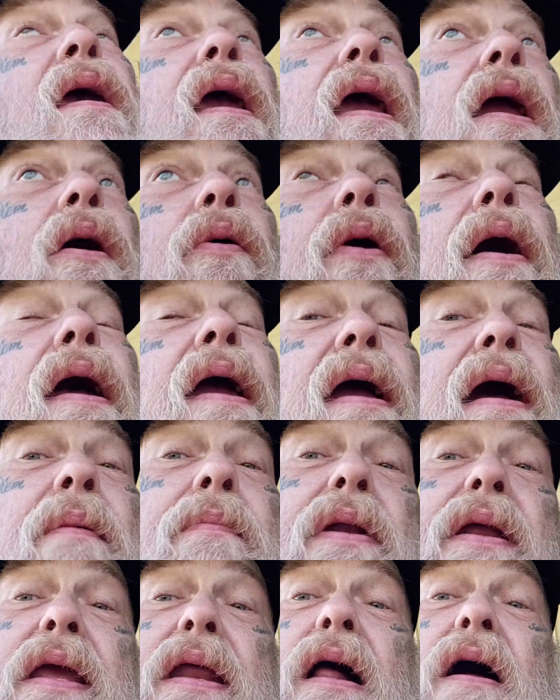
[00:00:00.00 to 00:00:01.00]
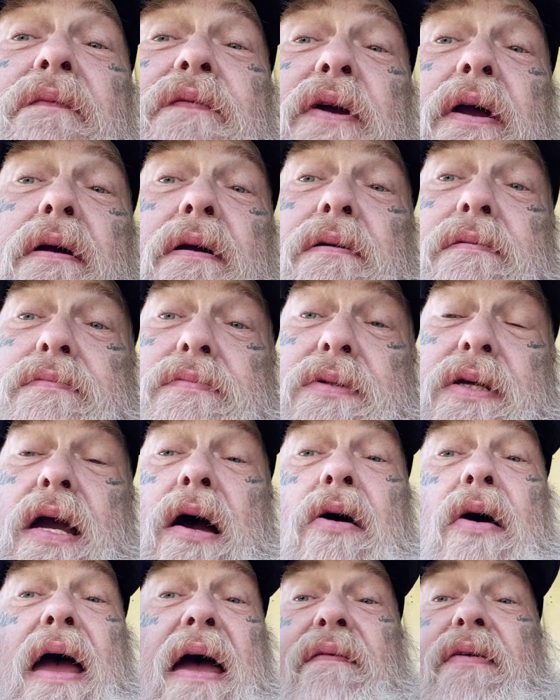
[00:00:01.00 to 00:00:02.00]
Anyway, I'm going to get off here.
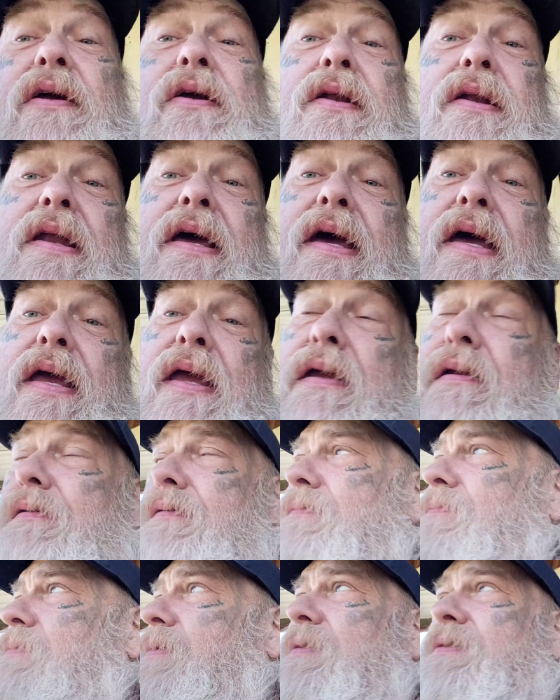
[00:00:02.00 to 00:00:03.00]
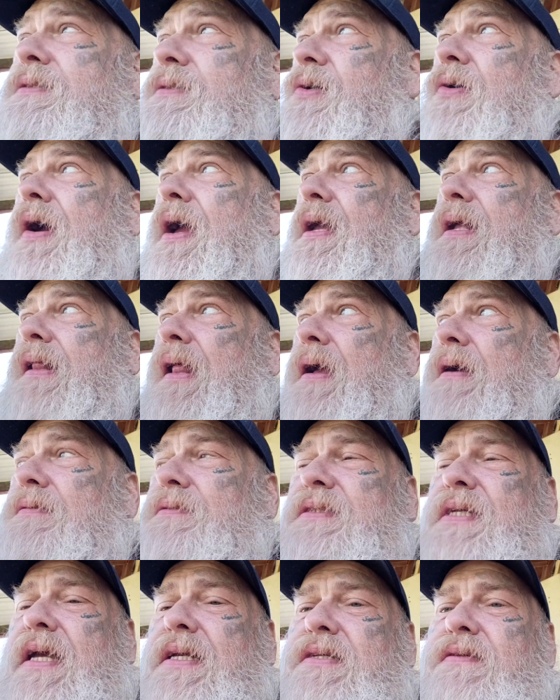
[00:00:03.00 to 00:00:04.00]
Y'all have a good day. This is Gray
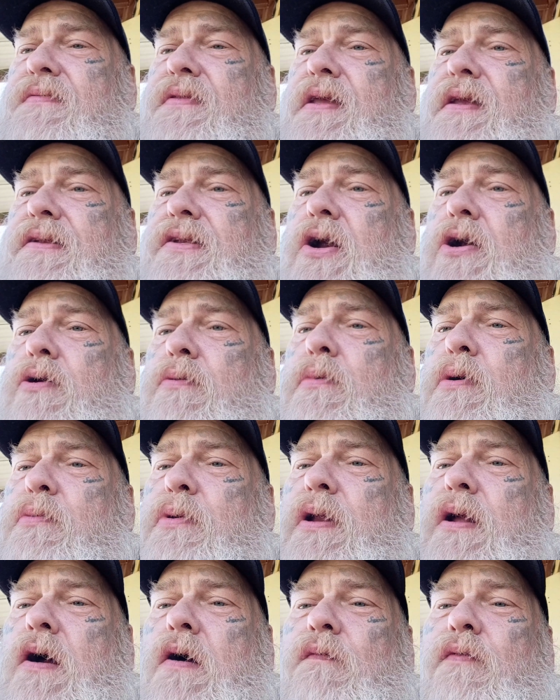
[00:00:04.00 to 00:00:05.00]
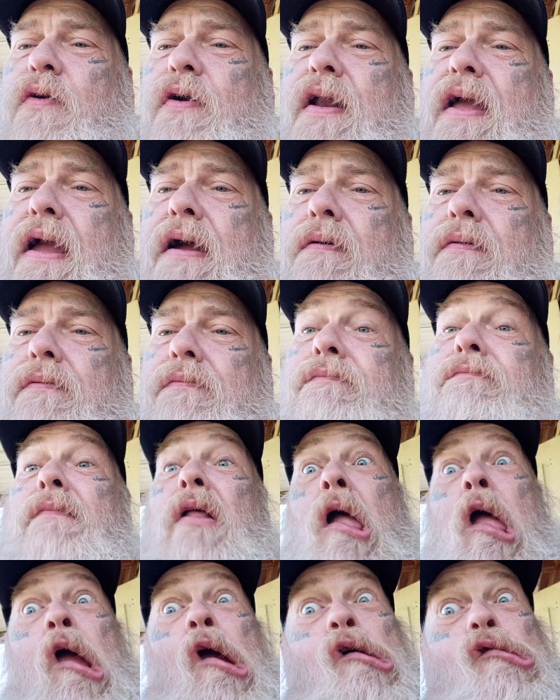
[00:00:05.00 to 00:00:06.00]
Cloud, Sage of the Eternal Moment, over and out.
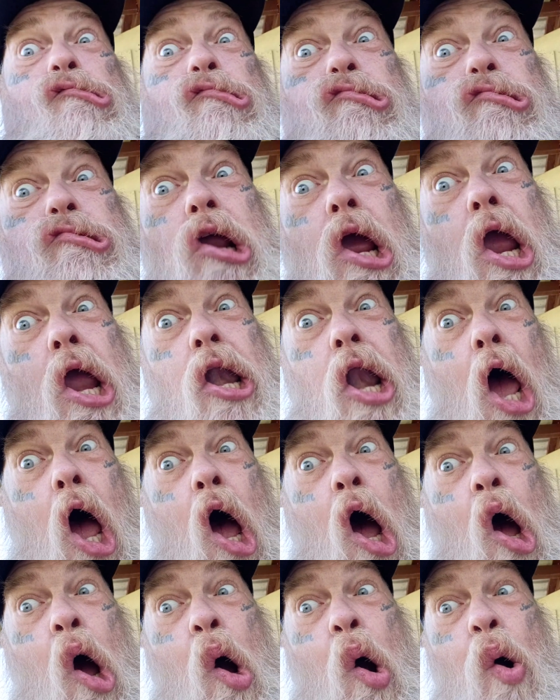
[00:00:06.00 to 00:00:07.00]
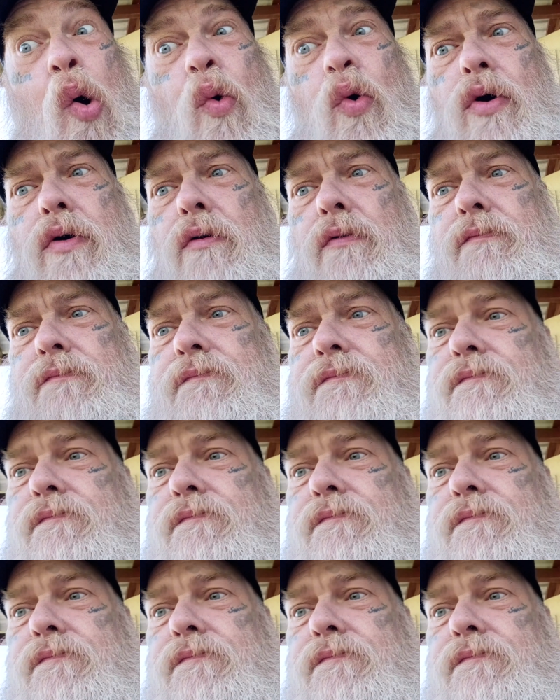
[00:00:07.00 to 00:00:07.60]
Ditto.